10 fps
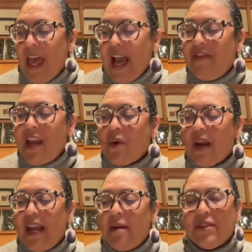they were
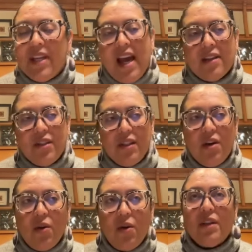able to actually
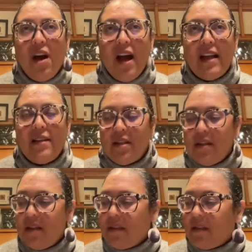hold on to
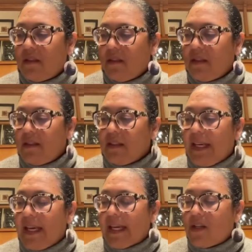this
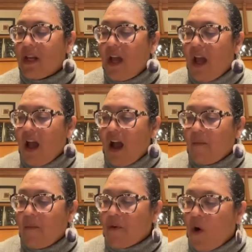land
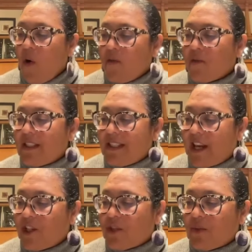for over a
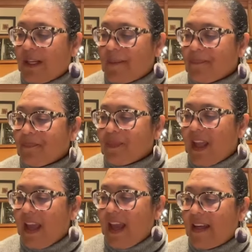century.
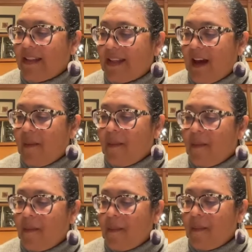And
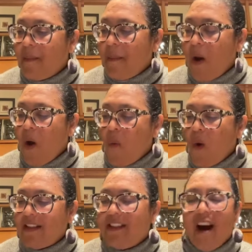
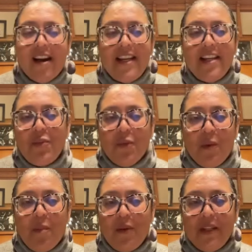when guardians were
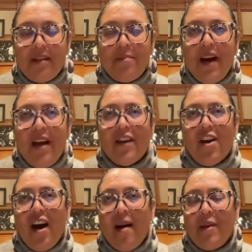appointed by the
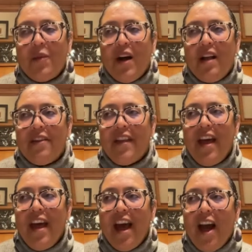Commonwealth,
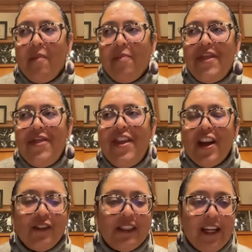
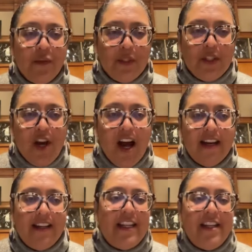their land was gone
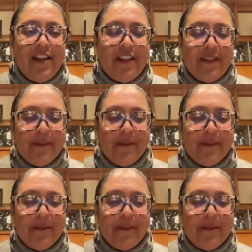in a year